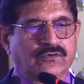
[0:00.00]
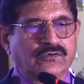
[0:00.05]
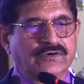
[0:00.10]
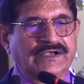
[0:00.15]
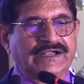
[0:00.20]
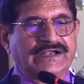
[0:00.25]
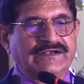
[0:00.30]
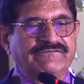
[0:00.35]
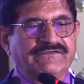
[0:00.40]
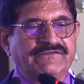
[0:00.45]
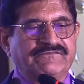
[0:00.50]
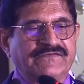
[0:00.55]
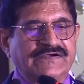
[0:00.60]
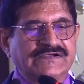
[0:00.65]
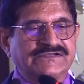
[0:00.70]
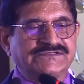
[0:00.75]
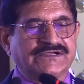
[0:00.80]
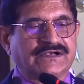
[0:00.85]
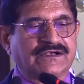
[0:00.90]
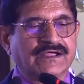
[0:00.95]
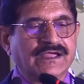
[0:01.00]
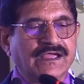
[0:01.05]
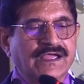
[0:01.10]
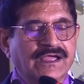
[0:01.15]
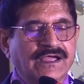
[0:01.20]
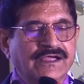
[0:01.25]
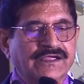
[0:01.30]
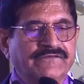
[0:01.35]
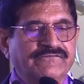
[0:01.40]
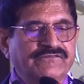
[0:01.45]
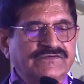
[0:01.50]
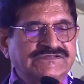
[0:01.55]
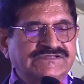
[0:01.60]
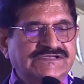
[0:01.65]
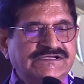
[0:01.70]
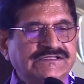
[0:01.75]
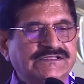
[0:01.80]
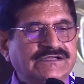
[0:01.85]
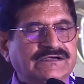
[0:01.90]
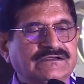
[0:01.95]
Good LV function. If you
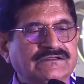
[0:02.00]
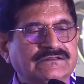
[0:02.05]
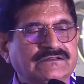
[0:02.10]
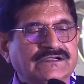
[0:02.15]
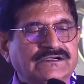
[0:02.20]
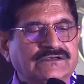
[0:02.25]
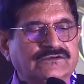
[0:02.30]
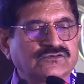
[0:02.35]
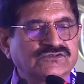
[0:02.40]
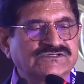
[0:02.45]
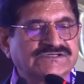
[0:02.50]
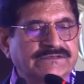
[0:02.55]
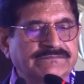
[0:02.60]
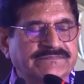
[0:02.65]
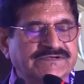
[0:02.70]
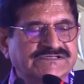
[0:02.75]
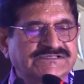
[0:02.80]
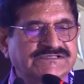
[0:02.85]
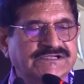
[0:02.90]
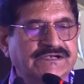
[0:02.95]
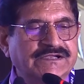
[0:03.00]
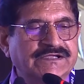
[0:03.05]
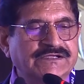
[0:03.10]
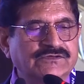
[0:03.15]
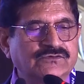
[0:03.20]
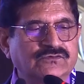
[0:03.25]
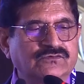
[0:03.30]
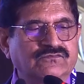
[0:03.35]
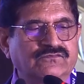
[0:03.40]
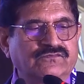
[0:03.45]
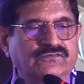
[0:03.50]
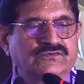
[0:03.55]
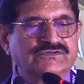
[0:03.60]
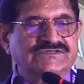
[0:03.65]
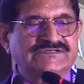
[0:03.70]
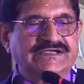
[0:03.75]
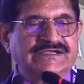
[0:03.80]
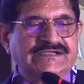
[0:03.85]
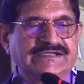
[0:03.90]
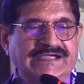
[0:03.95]
see the two-chamber cine, you would
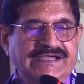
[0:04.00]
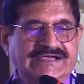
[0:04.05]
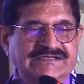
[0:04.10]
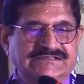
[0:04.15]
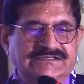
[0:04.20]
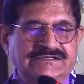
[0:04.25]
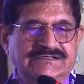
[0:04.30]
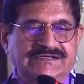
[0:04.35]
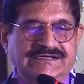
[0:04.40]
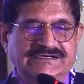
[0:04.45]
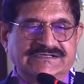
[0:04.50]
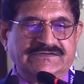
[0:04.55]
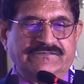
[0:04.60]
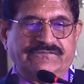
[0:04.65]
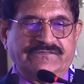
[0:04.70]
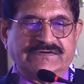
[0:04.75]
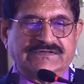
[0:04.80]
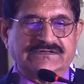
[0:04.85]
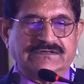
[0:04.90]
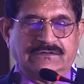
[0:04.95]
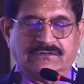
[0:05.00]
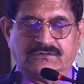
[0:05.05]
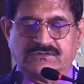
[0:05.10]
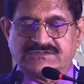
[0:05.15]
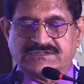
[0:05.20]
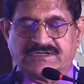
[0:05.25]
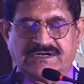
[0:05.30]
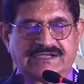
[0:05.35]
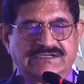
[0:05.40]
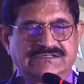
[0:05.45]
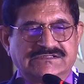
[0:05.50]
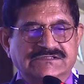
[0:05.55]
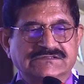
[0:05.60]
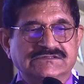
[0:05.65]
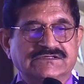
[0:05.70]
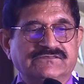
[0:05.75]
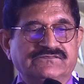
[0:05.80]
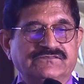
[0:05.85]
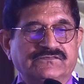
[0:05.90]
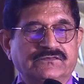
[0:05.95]
say yes, the ejection fraction looks like
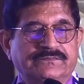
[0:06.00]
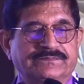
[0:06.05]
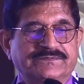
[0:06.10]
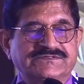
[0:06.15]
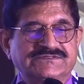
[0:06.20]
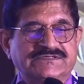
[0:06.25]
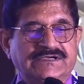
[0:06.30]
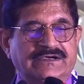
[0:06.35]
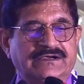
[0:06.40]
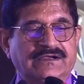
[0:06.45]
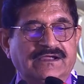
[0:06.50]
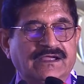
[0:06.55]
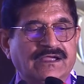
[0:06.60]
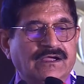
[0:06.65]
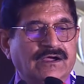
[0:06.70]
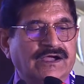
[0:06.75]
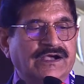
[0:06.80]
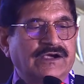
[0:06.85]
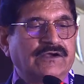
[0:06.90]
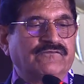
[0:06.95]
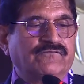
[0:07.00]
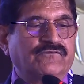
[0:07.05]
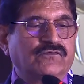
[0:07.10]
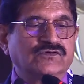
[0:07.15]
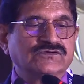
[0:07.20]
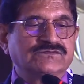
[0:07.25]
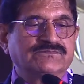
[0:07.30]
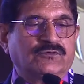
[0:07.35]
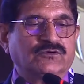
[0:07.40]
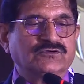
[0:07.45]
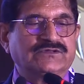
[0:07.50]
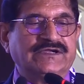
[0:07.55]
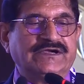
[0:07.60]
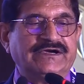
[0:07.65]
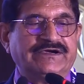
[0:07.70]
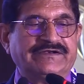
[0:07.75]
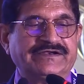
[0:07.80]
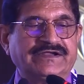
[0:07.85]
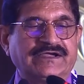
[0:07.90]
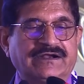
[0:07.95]
64%. And of course, both
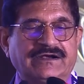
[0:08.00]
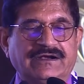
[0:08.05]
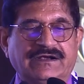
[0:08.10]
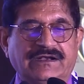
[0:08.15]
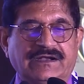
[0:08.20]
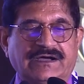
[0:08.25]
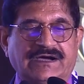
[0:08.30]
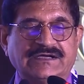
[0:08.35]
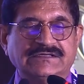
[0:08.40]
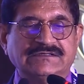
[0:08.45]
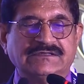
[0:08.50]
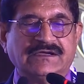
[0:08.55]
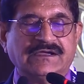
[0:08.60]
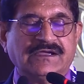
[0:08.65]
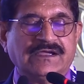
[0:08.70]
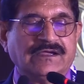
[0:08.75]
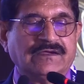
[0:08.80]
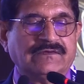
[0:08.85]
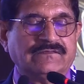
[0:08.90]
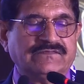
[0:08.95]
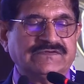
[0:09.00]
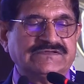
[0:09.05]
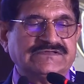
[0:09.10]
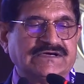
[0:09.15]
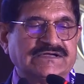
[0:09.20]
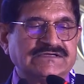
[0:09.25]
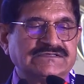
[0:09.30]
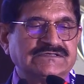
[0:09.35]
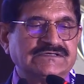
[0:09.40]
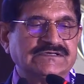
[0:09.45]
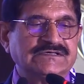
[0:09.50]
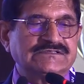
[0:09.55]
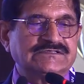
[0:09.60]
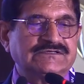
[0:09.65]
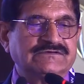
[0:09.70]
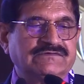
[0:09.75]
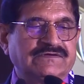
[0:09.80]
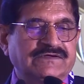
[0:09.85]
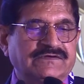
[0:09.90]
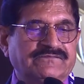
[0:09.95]
atria are enlarged, which are
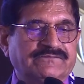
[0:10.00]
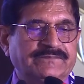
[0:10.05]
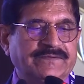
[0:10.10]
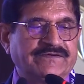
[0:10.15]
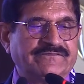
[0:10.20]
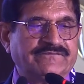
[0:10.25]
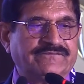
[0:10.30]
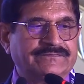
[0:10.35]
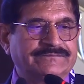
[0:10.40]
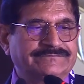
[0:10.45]
suggestive of HFpEF.